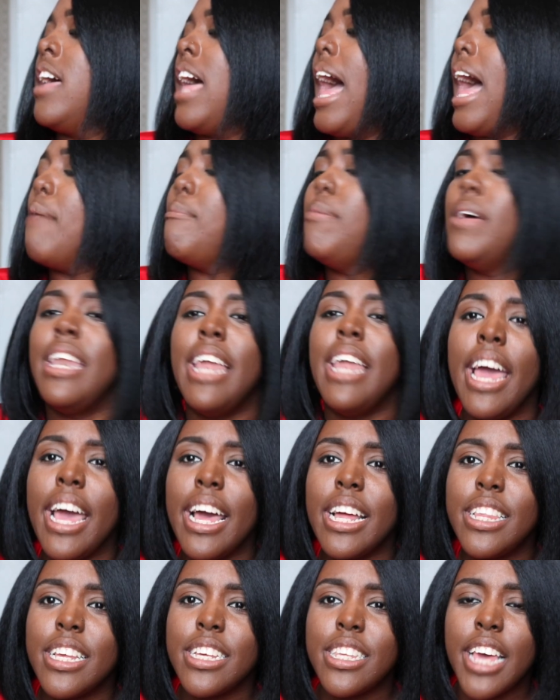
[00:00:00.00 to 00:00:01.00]
I've been
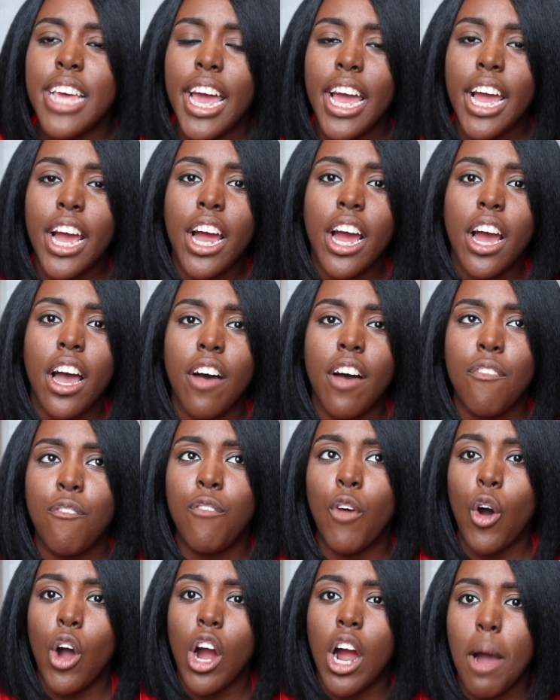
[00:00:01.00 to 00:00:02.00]
had this hair
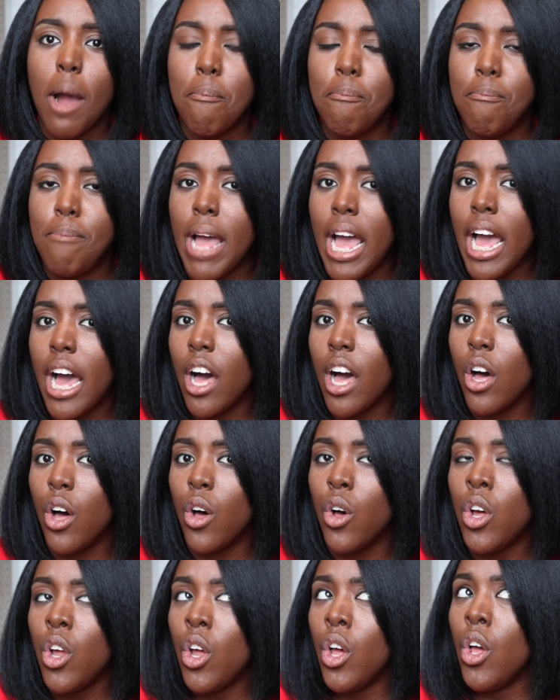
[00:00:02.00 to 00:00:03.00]
for
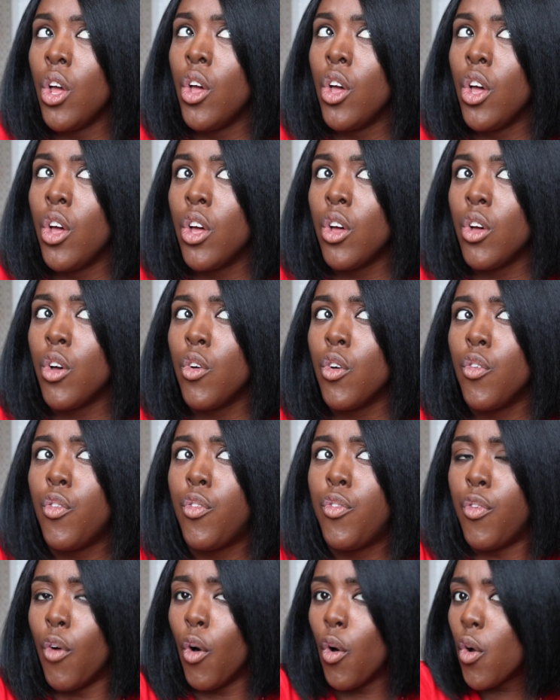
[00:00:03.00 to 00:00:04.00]
about
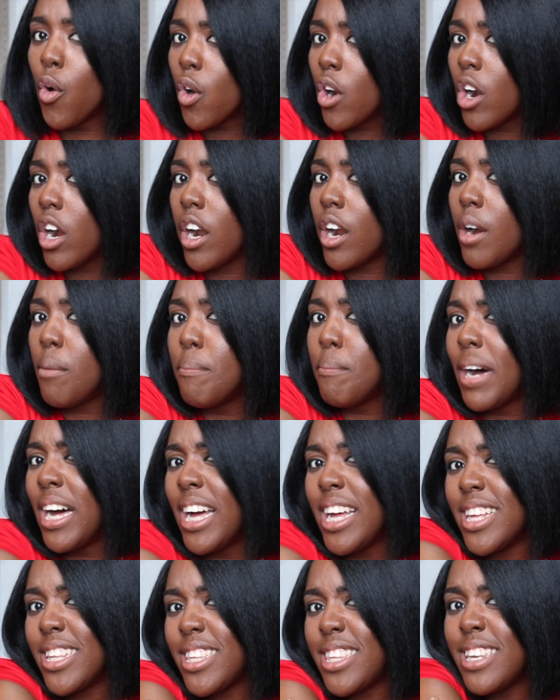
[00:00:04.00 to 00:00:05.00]
four
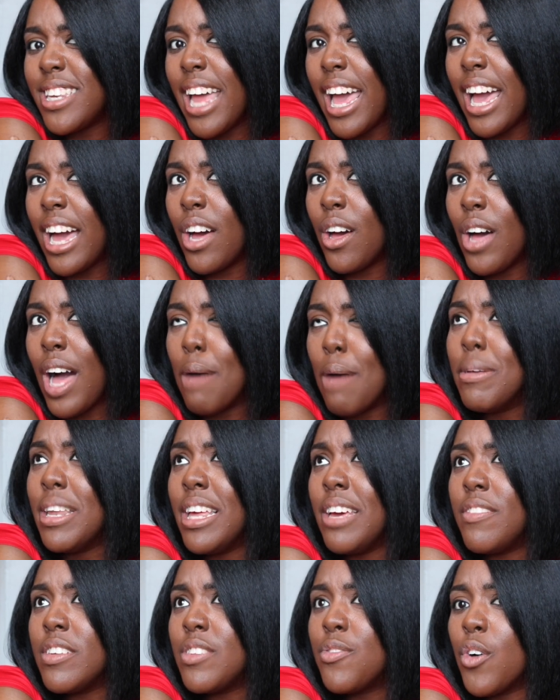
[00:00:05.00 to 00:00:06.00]
months now. I
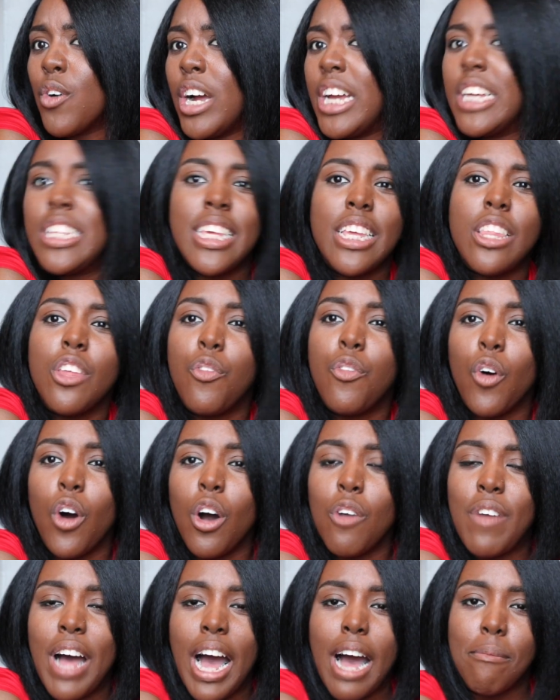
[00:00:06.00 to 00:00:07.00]
believe it's four. It's either
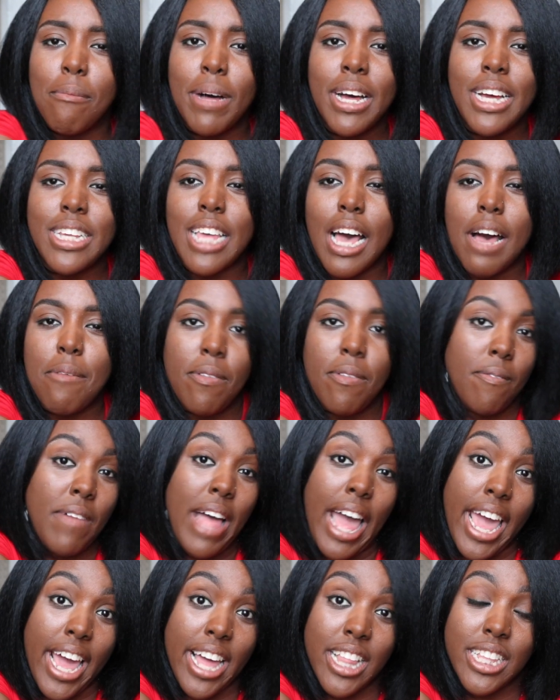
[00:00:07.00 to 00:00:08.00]
four or five months I've
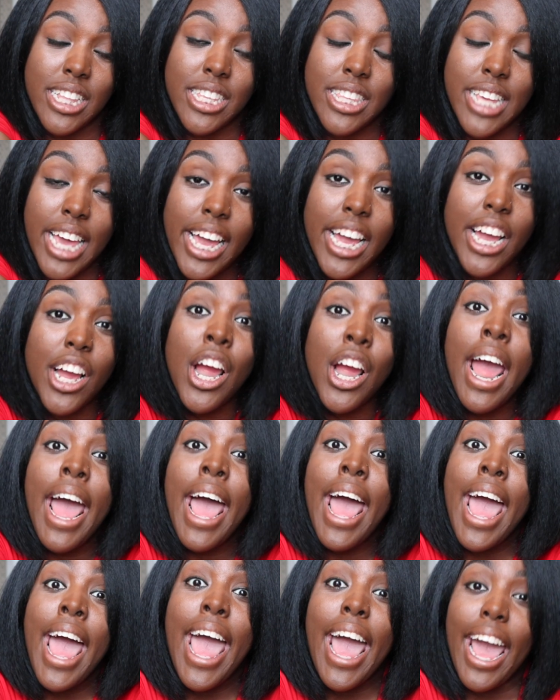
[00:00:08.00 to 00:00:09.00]
had this hair.
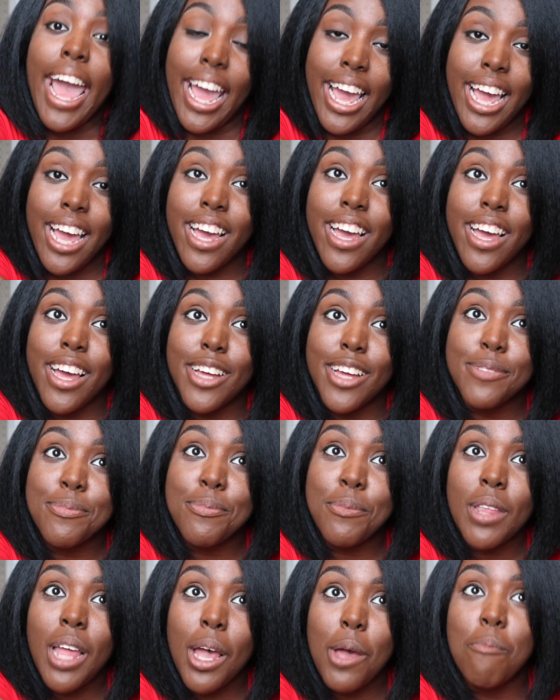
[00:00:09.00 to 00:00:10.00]
And
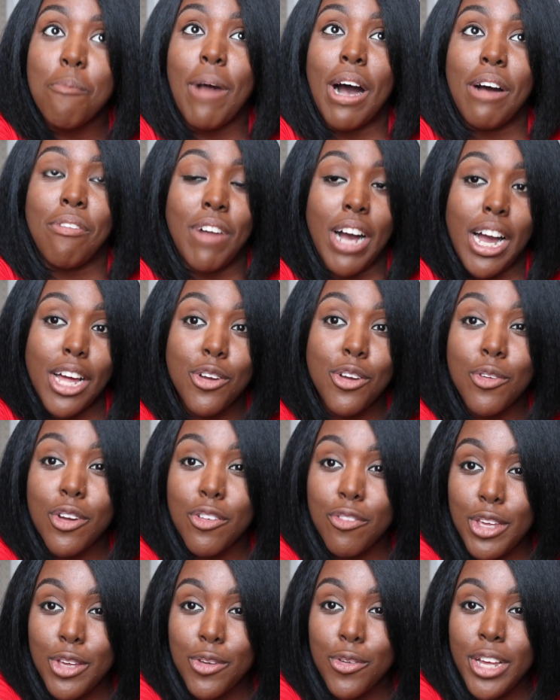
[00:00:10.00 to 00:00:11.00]
my final
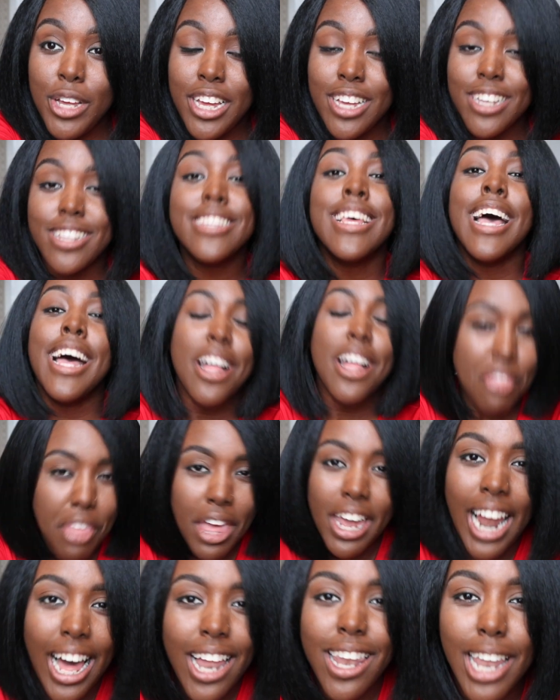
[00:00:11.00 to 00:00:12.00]
review is that
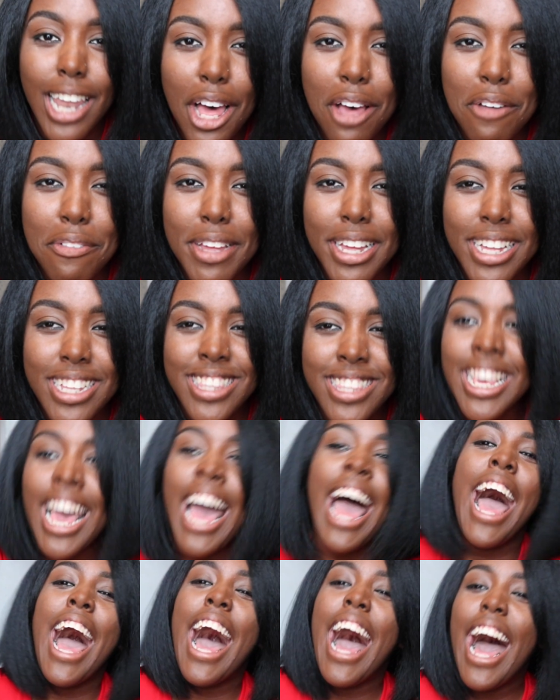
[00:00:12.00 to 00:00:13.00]
I love it.
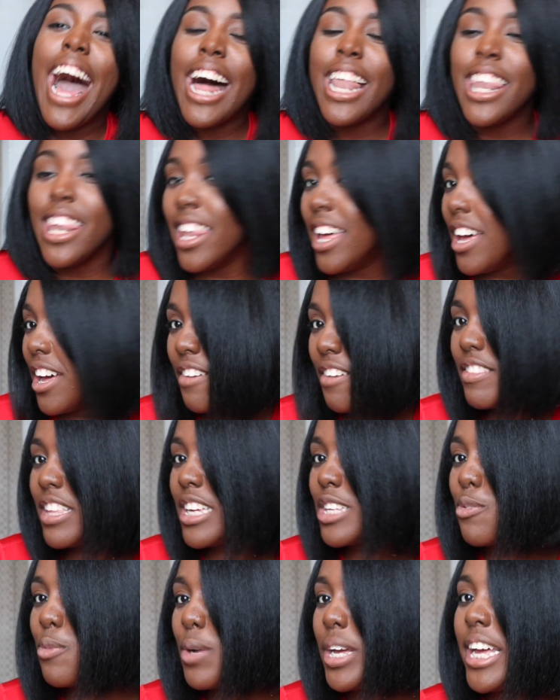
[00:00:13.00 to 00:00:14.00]
I love
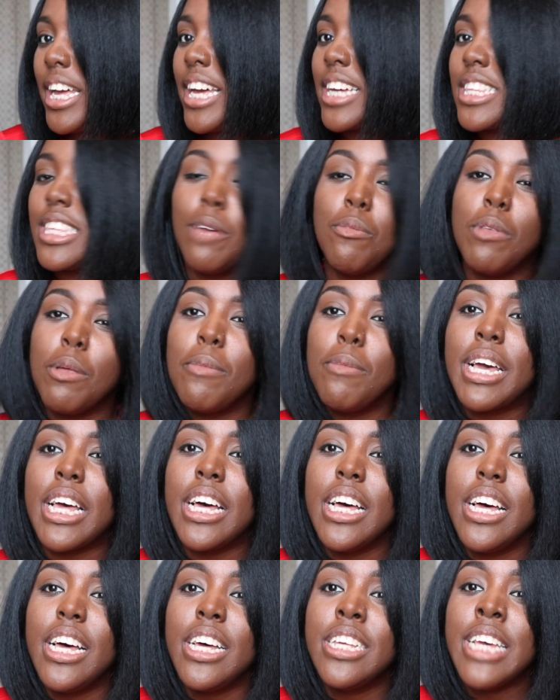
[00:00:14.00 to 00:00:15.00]
this wig simply
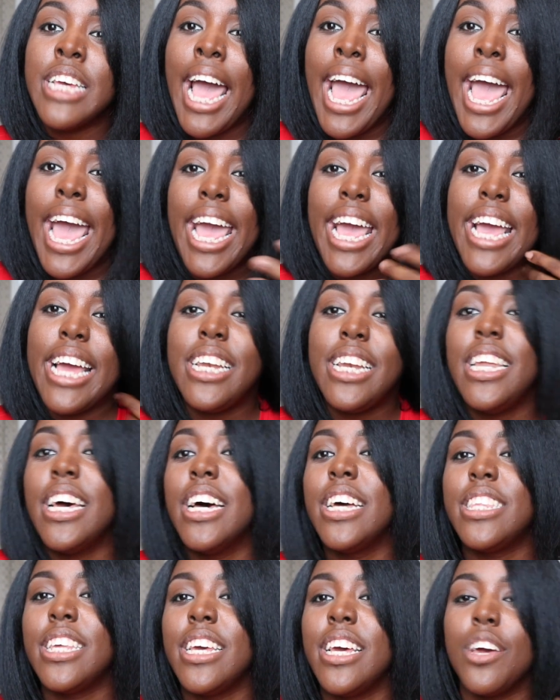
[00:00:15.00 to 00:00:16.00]
because it
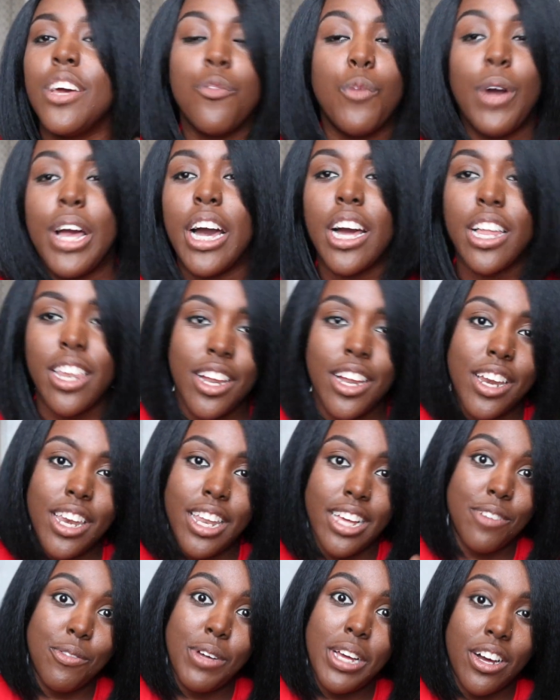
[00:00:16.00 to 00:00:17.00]
doesn't, well,
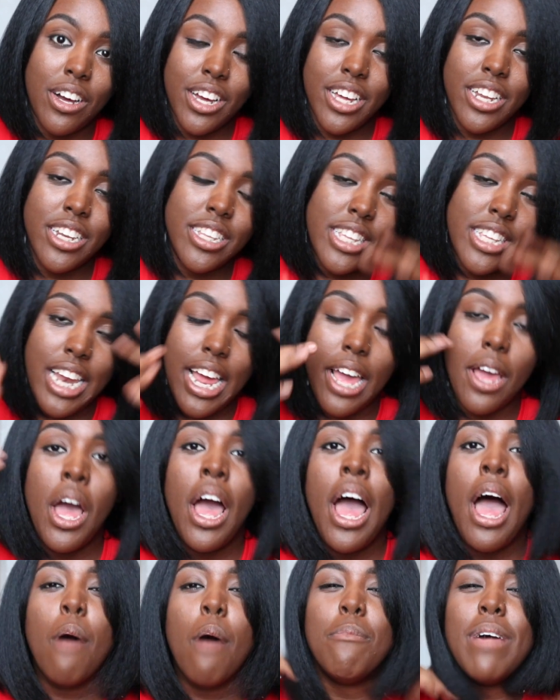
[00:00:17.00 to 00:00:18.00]
let we going to get into that.
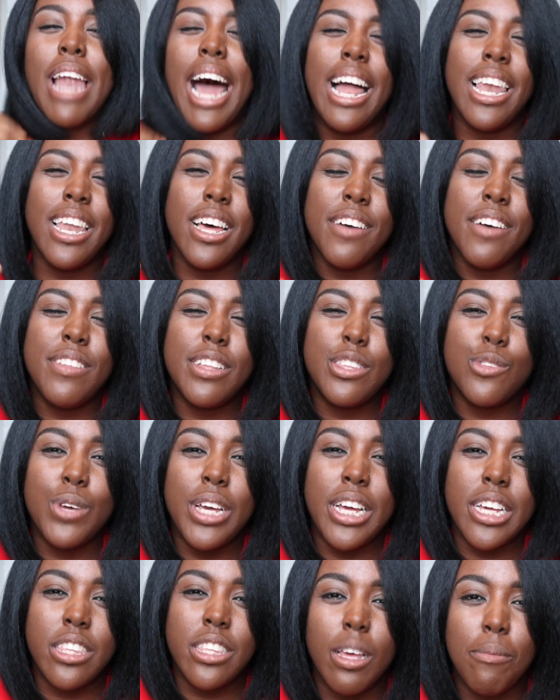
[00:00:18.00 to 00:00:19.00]
But I love this
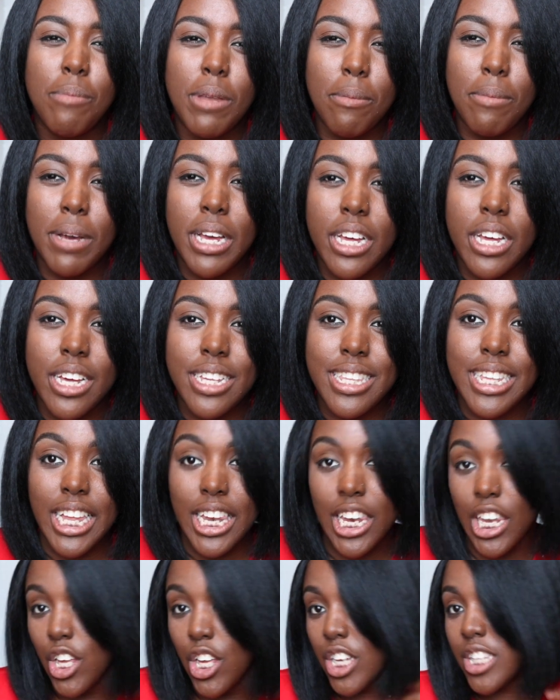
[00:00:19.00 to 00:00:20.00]
wig simply because
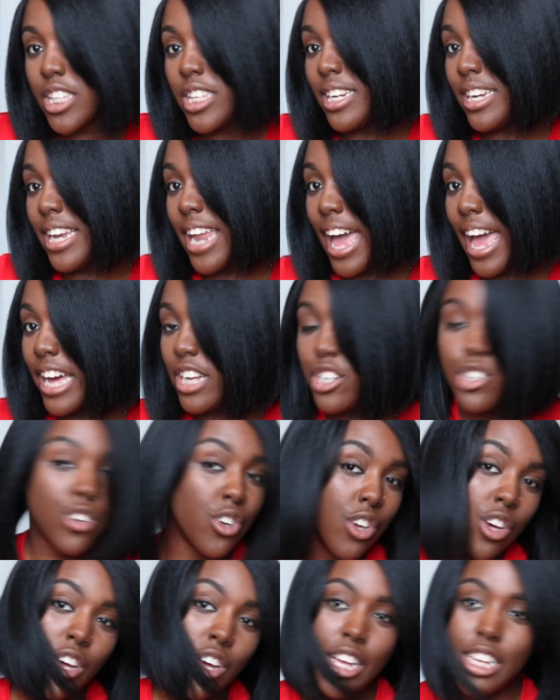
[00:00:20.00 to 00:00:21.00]
it looks natural.